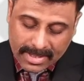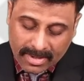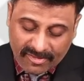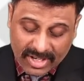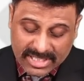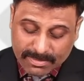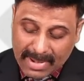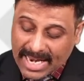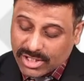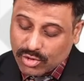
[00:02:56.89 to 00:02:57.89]
First,
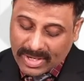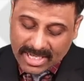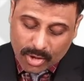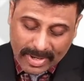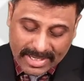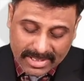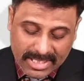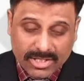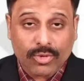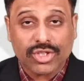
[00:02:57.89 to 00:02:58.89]
March
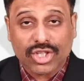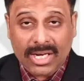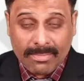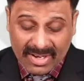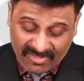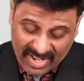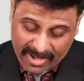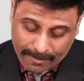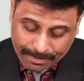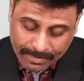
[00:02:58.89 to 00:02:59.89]
2023's question number 5.